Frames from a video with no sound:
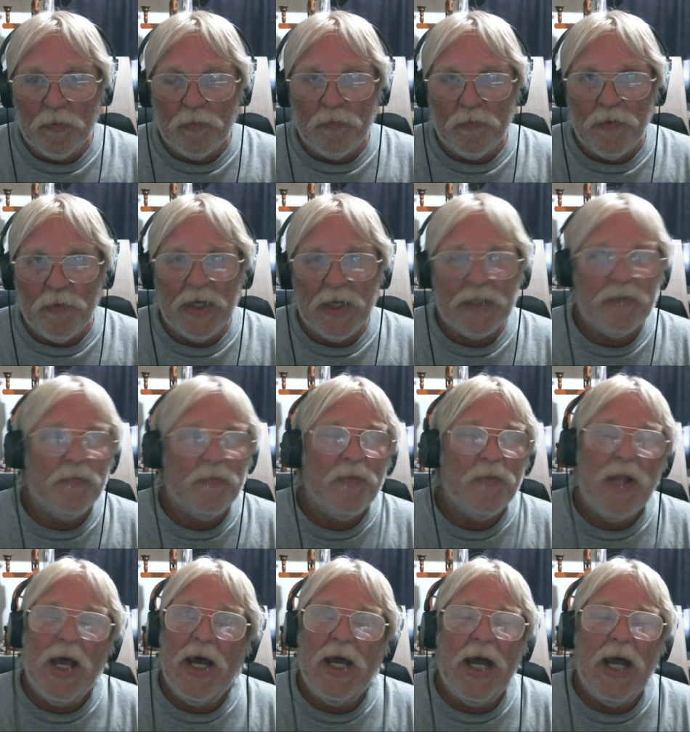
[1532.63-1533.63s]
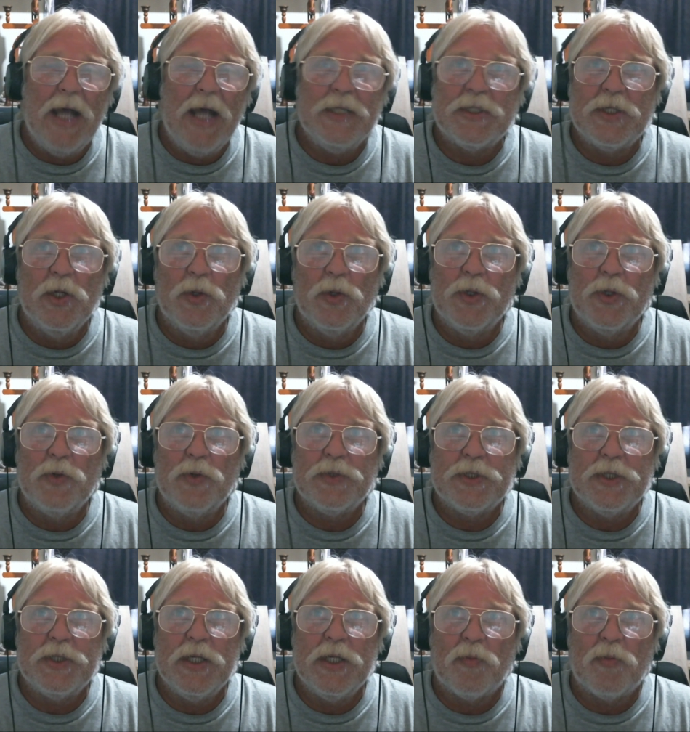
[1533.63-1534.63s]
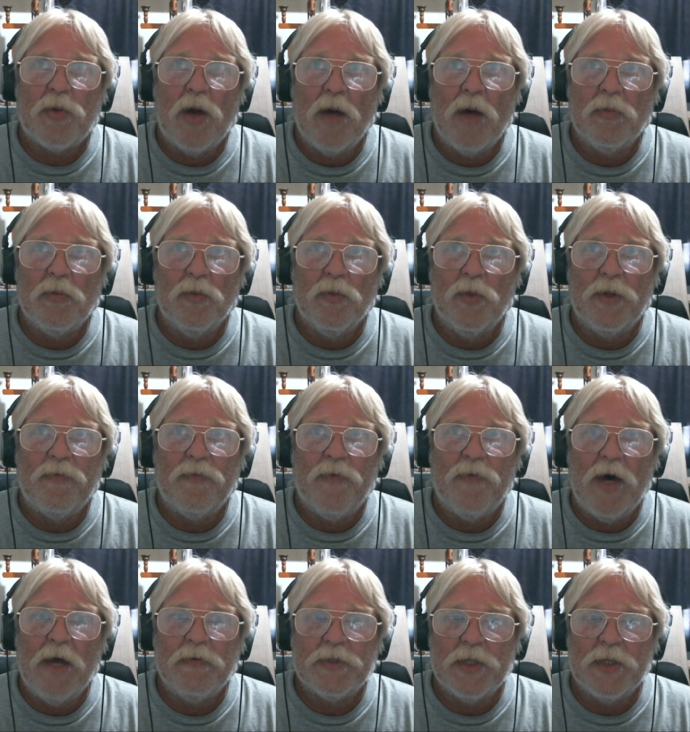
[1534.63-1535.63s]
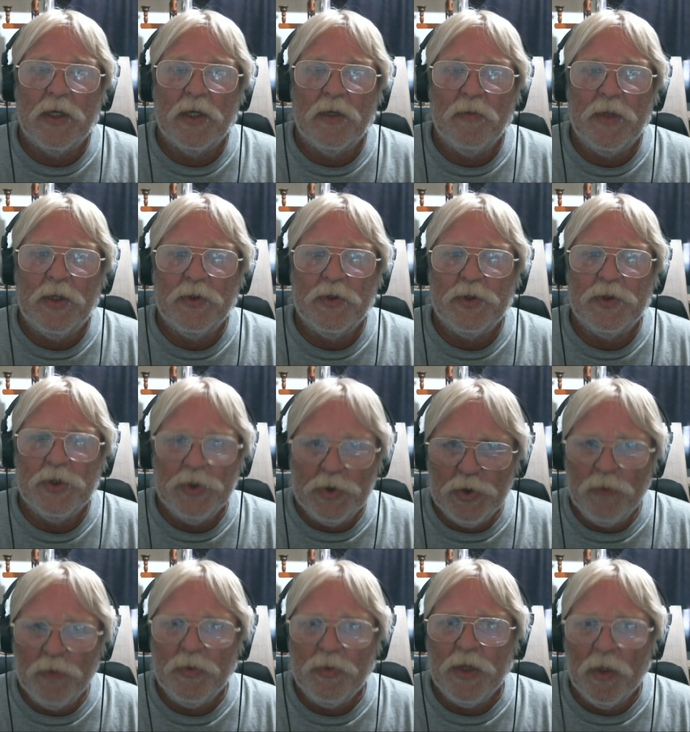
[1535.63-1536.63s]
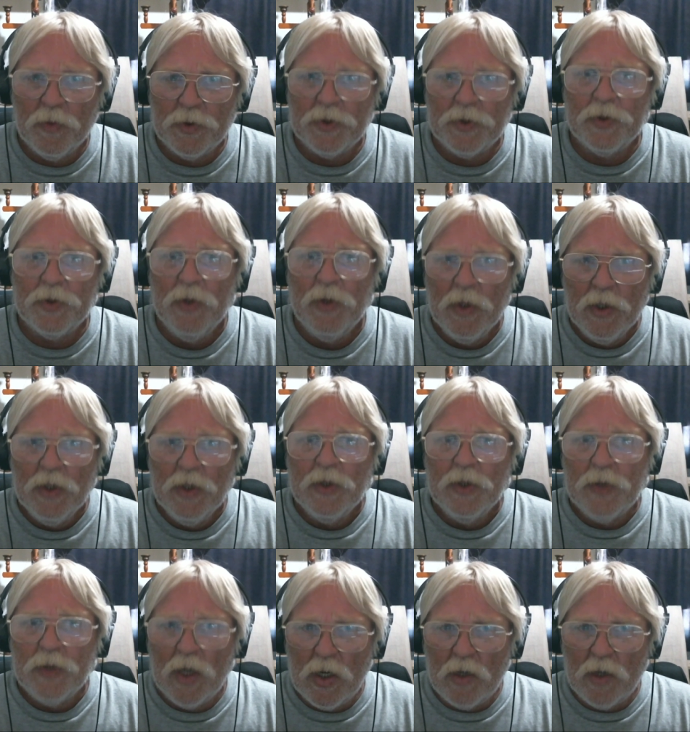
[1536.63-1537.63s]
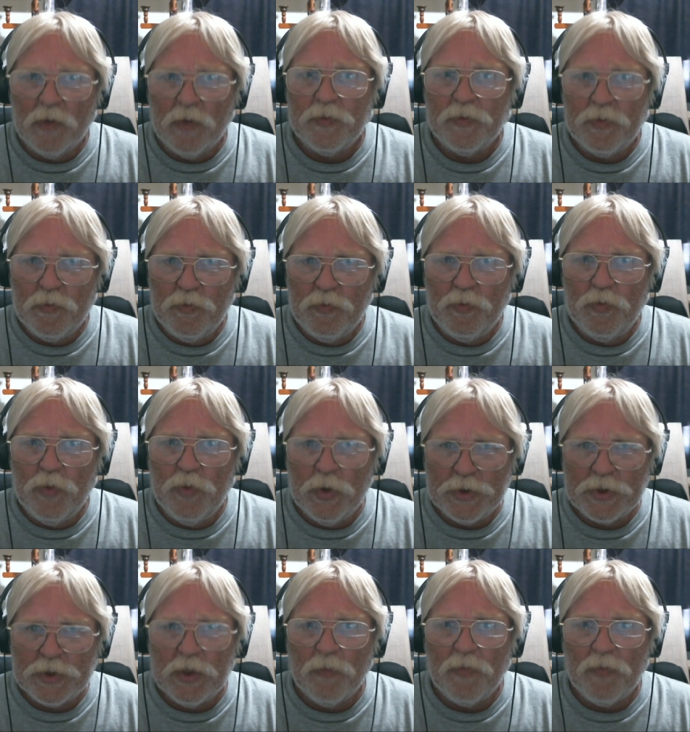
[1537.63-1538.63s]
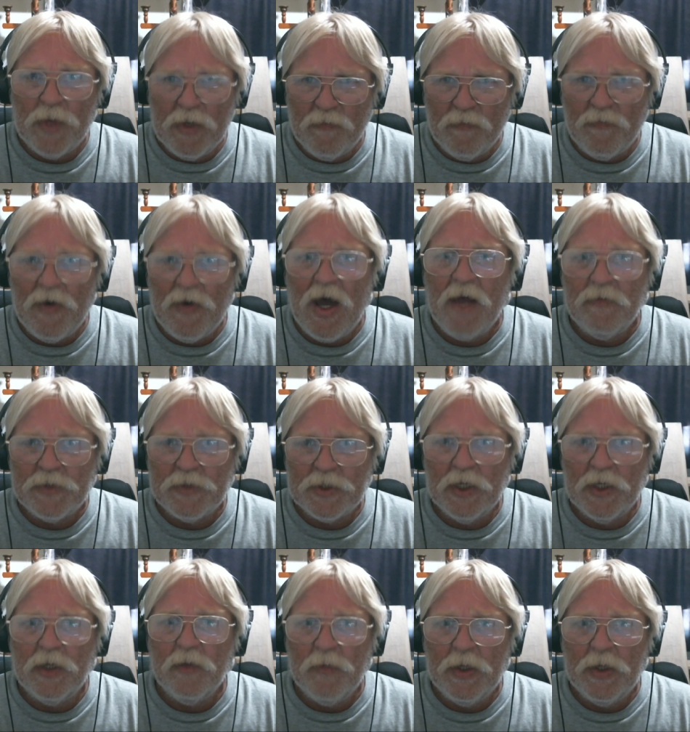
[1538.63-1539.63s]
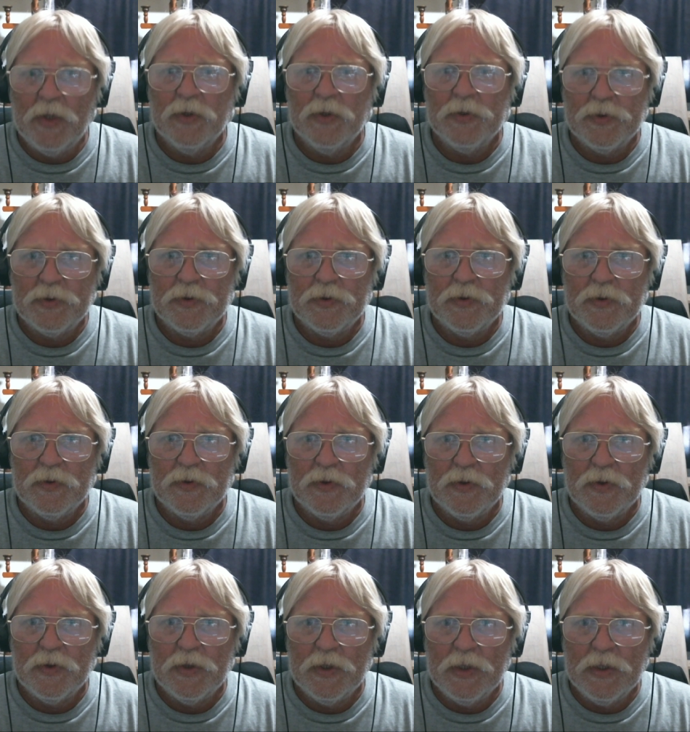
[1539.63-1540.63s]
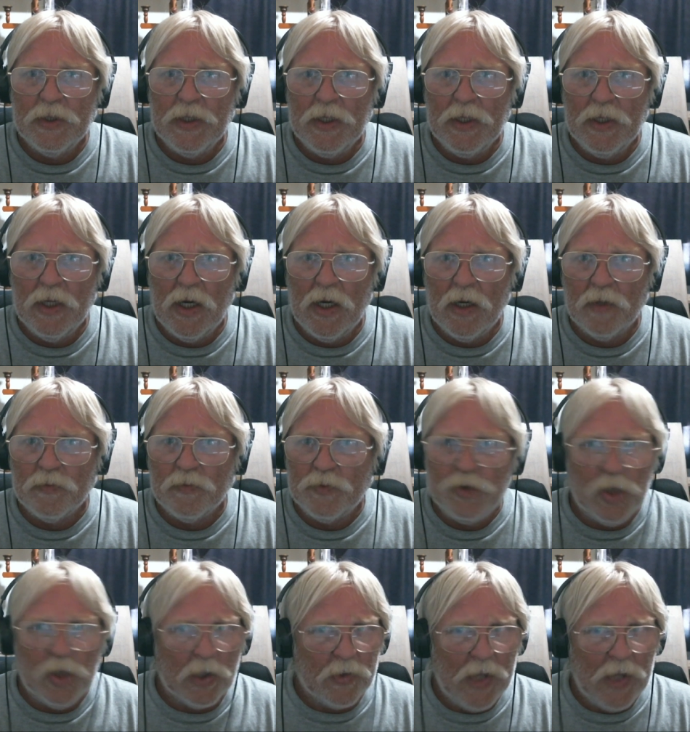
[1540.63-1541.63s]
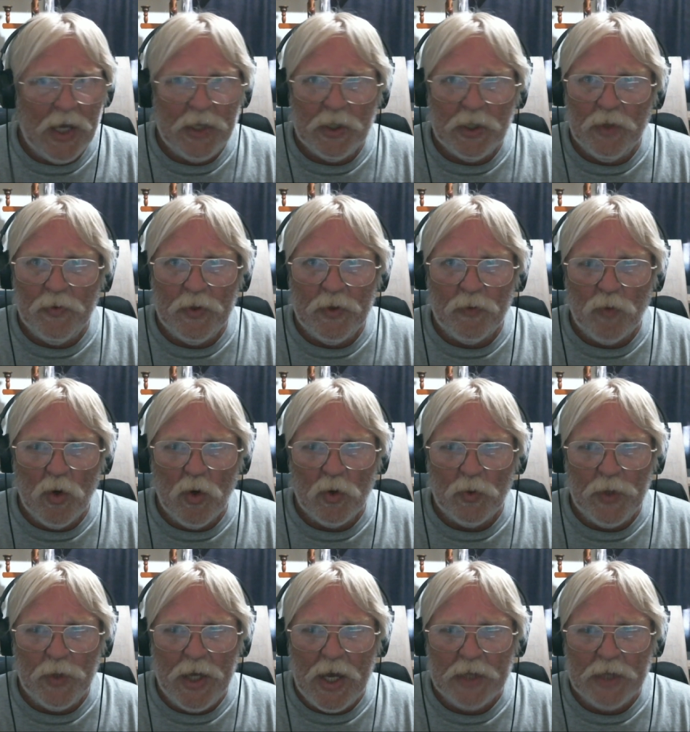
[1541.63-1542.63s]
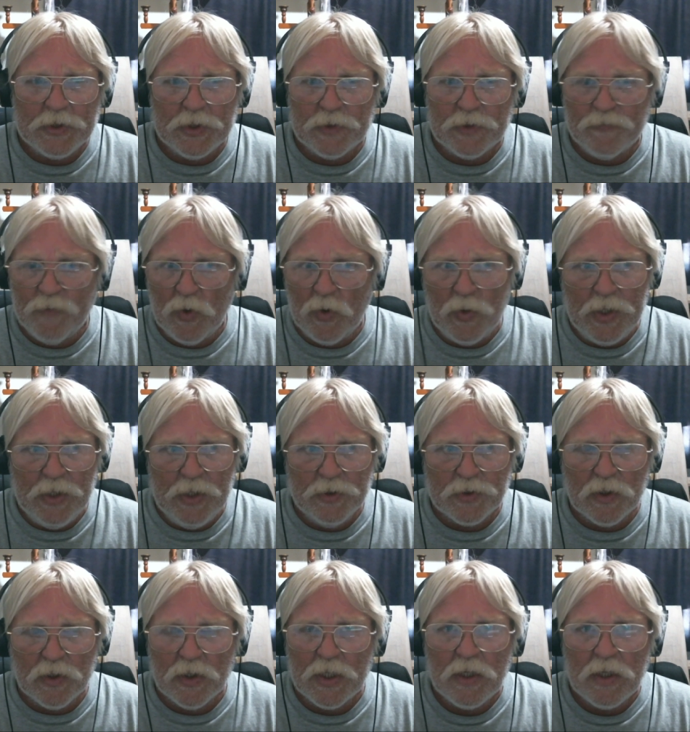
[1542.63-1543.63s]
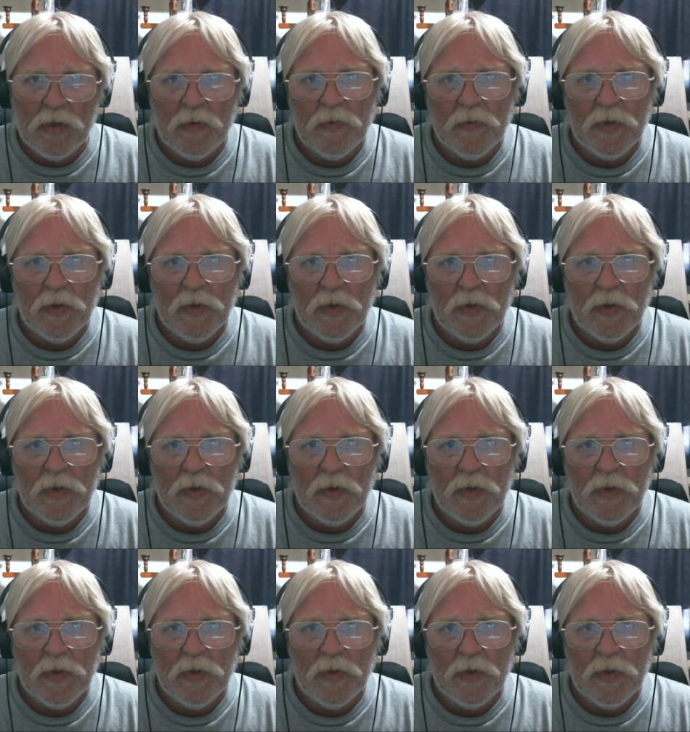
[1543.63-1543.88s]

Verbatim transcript: But I still don't see a problem with five centimeters. You should be able to uh, put something five centimeters, uh, chuck that in the rotary axis very easily.